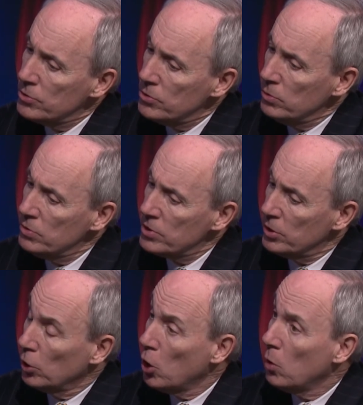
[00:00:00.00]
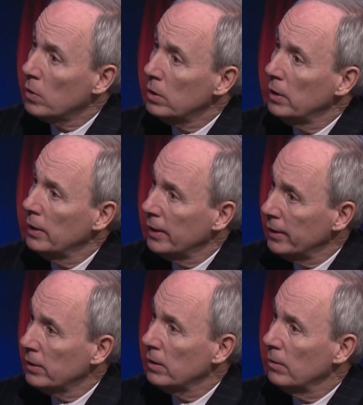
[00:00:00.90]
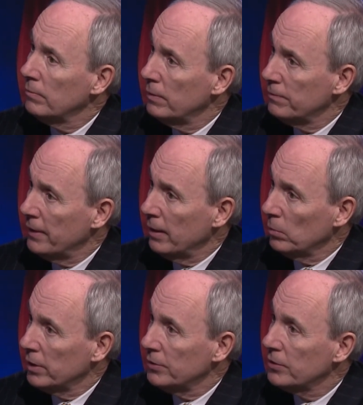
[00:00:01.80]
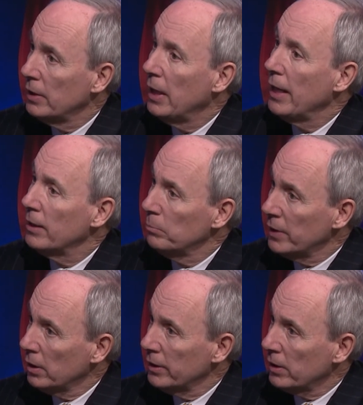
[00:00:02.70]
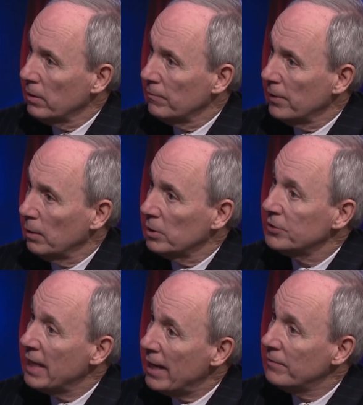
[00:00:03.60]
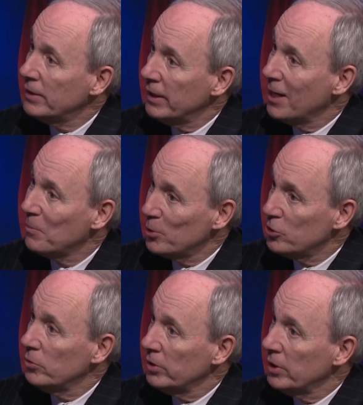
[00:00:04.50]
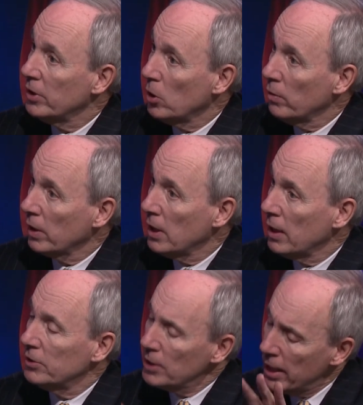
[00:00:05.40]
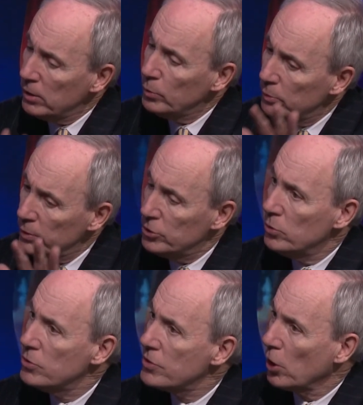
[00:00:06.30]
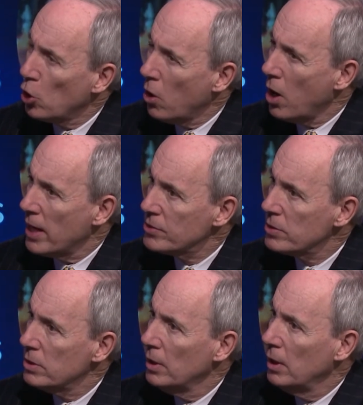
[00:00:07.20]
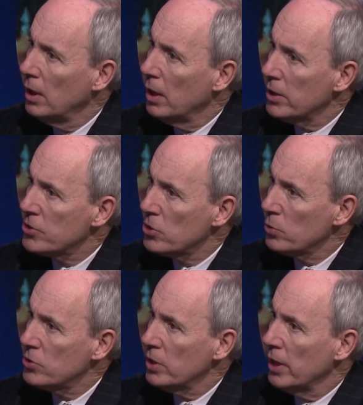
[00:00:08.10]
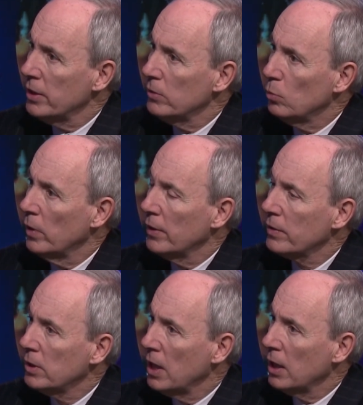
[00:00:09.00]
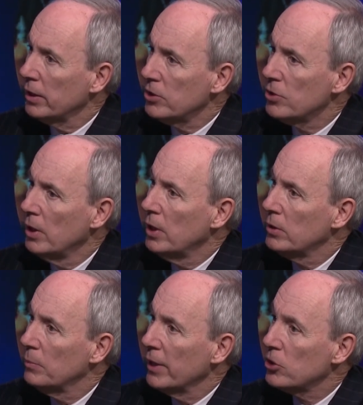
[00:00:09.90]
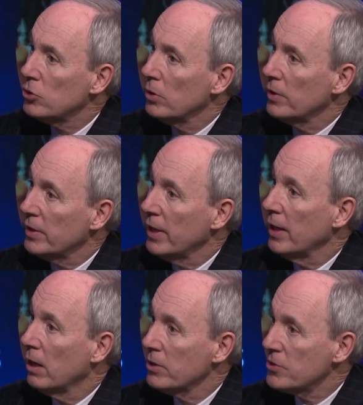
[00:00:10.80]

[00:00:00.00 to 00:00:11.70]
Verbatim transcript: students in lower income families and middle income families having the opportunity to go to college. How do we reduce the cost mm associated with college to make sure that they are